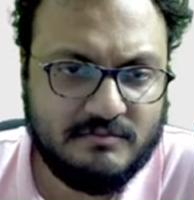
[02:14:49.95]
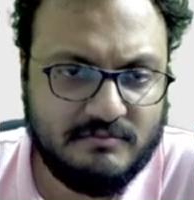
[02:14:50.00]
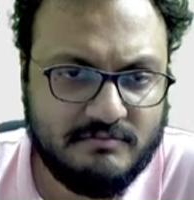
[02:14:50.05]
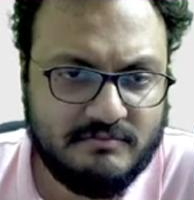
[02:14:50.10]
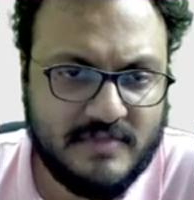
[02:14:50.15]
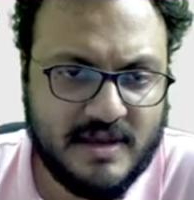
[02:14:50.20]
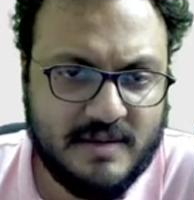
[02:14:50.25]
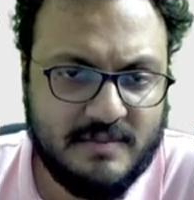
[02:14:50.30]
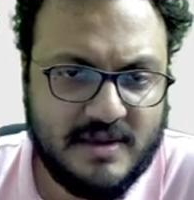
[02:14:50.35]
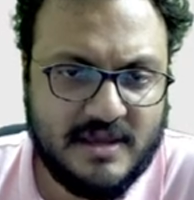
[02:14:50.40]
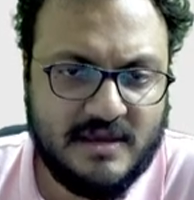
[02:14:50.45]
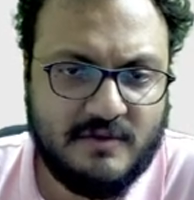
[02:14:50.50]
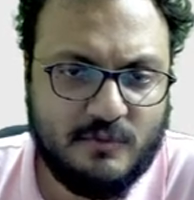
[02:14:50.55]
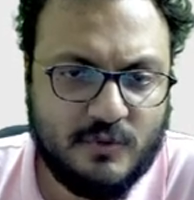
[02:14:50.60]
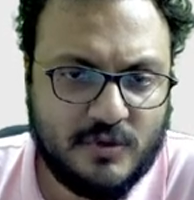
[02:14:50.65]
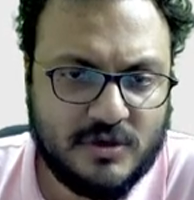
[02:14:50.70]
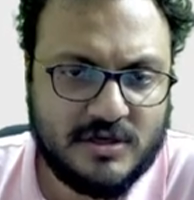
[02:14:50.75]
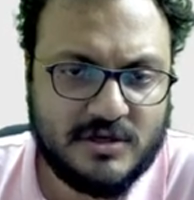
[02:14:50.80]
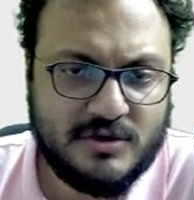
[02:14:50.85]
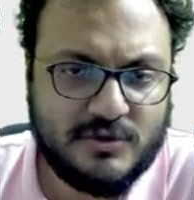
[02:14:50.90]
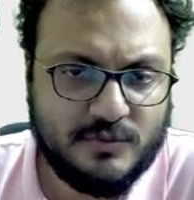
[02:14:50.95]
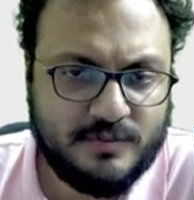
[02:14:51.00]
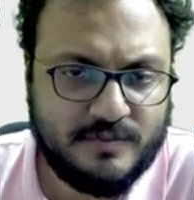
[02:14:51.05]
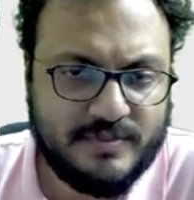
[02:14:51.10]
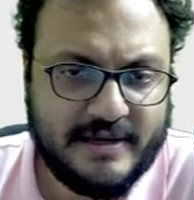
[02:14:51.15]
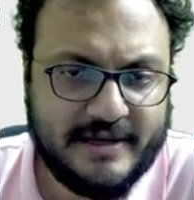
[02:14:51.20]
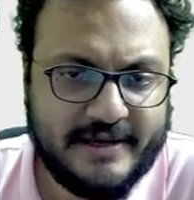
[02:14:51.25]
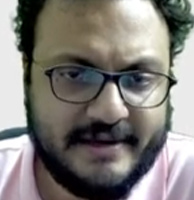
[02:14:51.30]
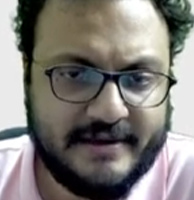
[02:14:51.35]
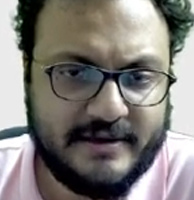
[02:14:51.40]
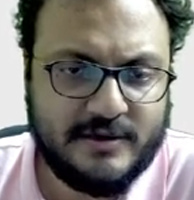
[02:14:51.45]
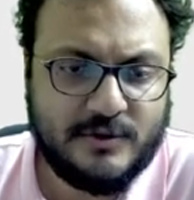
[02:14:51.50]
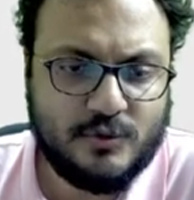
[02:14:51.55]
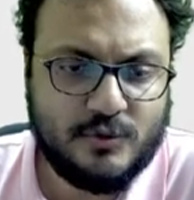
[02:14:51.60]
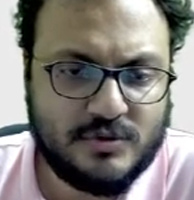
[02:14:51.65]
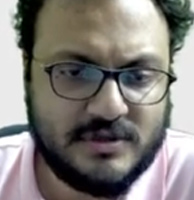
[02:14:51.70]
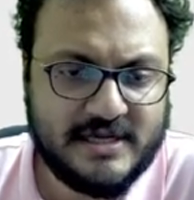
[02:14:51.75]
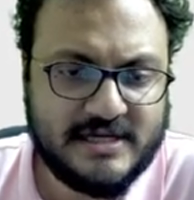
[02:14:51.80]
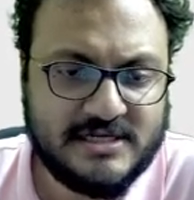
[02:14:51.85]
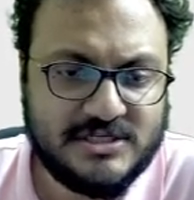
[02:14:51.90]
maybe he wanted to play rook
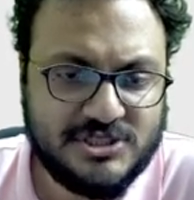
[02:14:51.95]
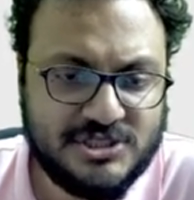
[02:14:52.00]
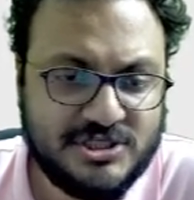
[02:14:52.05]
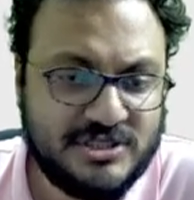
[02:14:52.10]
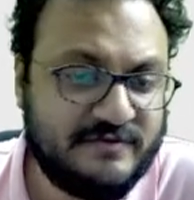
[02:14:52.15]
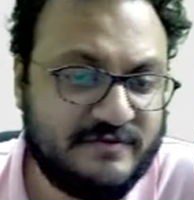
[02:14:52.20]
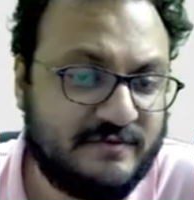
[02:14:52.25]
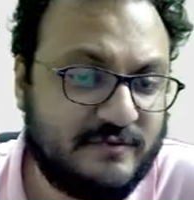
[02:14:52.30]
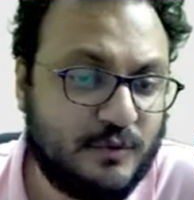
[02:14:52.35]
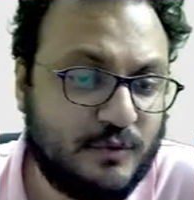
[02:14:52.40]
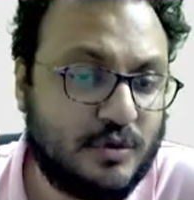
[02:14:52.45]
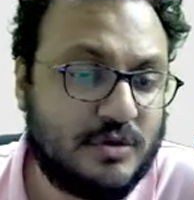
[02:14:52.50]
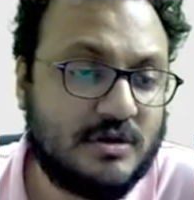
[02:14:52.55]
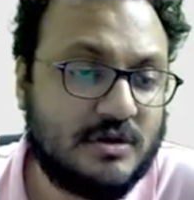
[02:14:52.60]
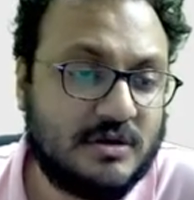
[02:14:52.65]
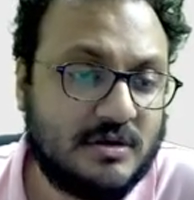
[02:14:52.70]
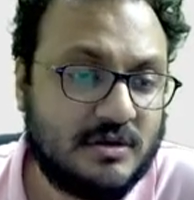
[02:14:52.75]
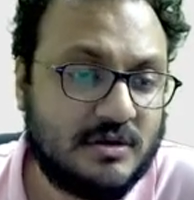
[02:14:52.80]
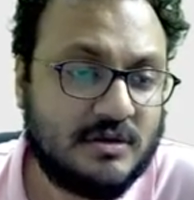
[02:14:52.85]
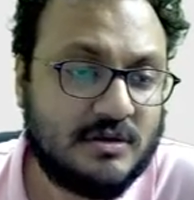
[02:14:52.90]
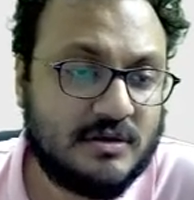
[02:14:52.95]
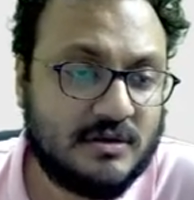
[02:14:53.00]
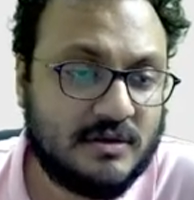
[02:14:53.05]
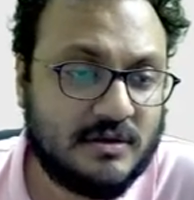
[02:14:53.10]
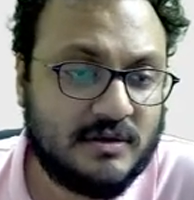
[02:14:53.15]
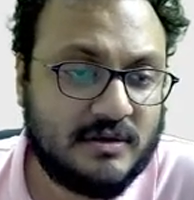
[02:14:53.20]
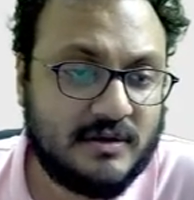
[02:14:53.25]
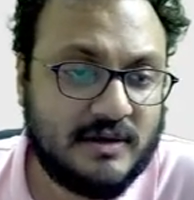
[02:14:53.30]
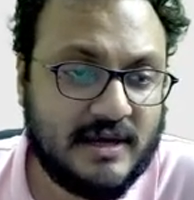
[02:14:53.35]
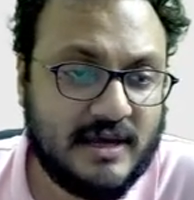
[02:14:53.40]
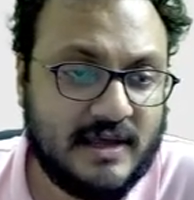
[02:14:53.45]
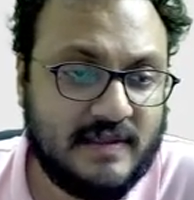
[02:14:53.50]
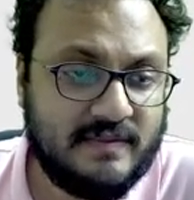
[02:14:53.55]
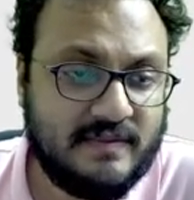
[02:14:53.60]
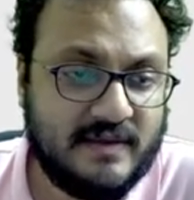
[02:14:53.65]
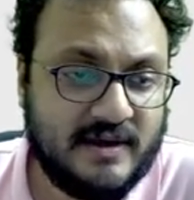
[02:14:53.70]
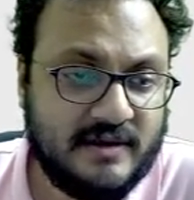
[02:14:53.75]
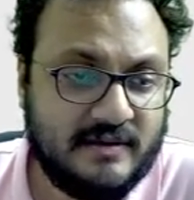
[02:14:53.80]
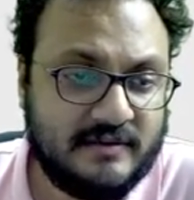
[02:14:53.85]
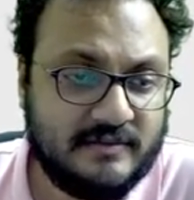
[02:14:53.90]
takes g4 and
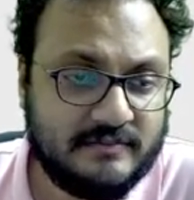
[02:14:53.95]
then